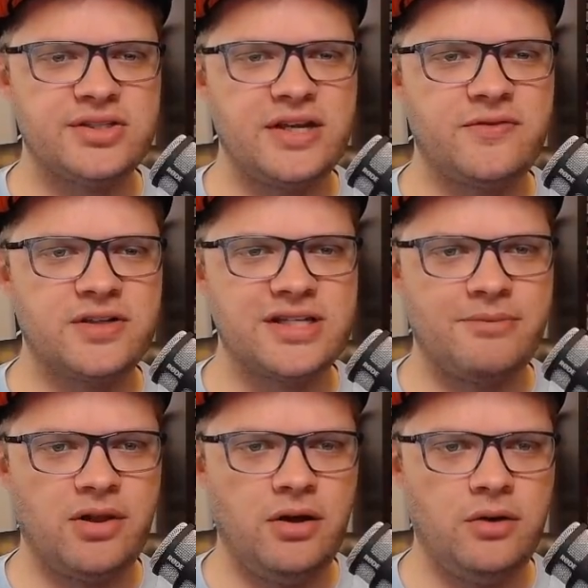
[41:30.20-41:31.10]
for
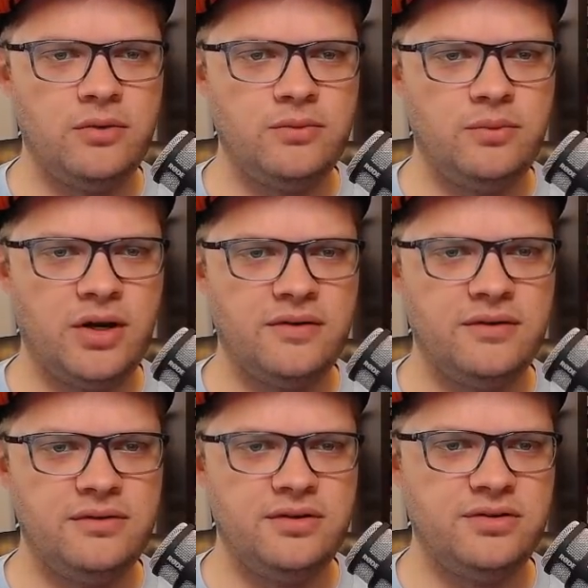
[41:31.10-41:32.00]
example, oh,
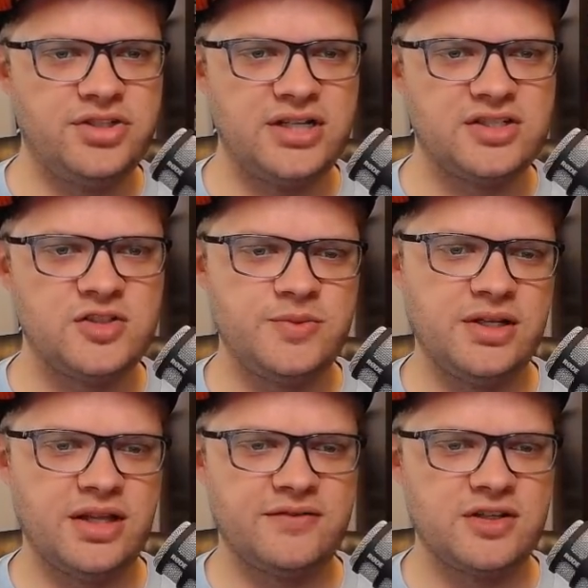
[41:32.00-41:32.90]
Jensen's being
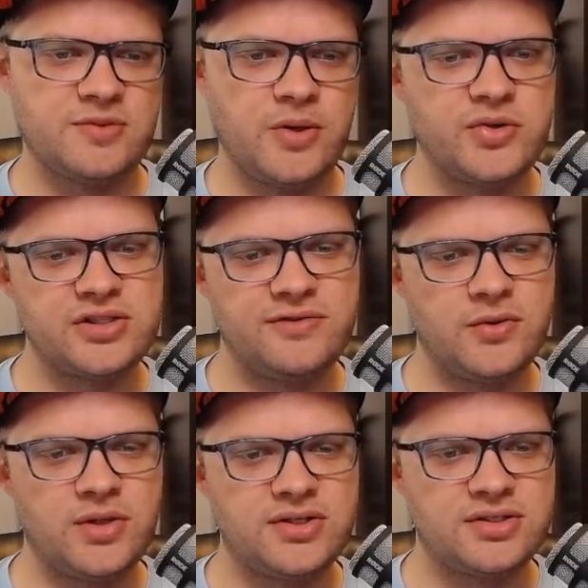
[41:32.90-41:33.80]
left exposed if he
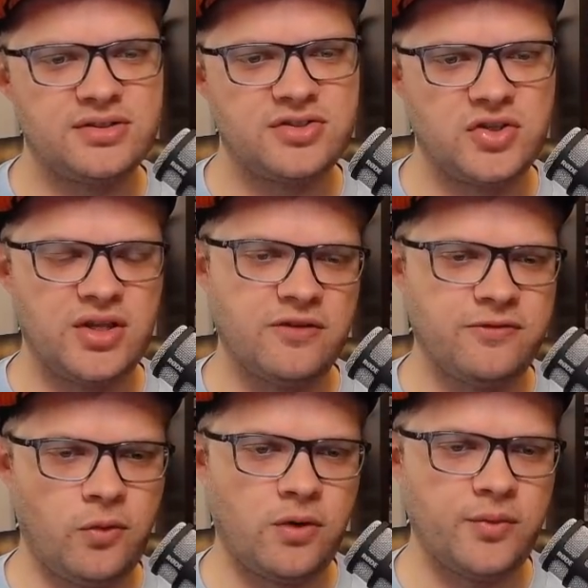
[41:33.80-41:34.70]
was, and so
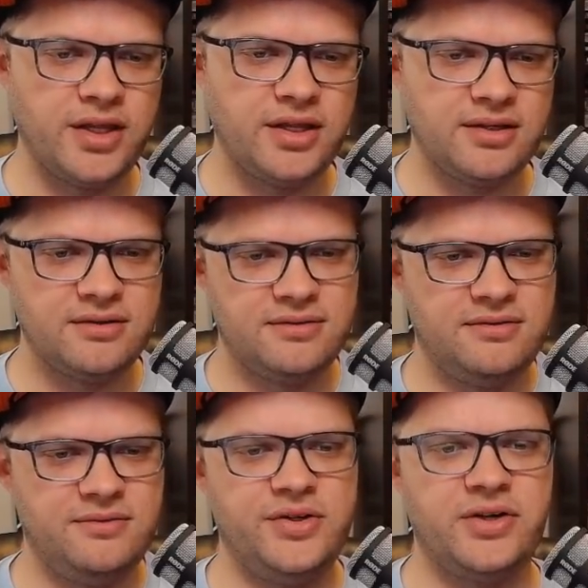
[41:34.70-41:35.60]
therefore we don't
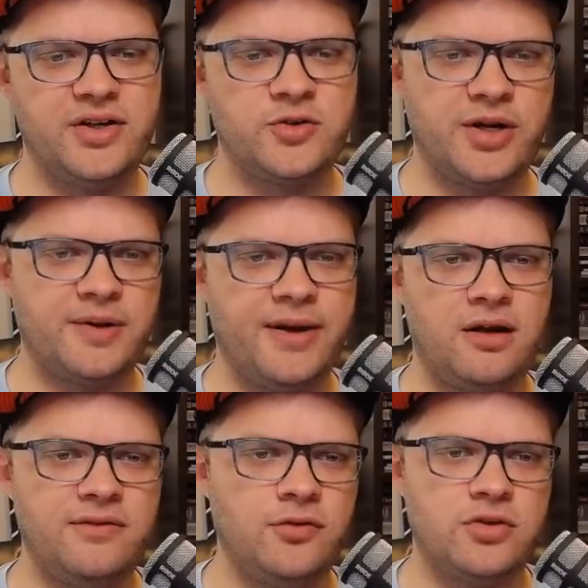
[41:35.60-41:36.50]
have to protect Power
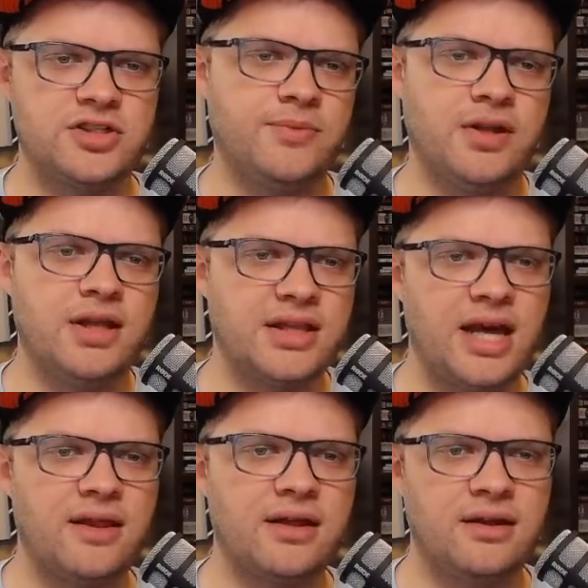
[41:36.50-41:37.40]
of Evil or something like
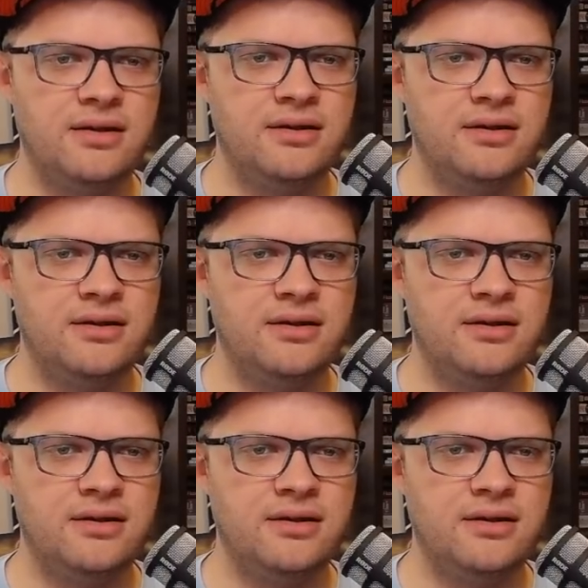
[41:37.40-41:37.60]
that. Like,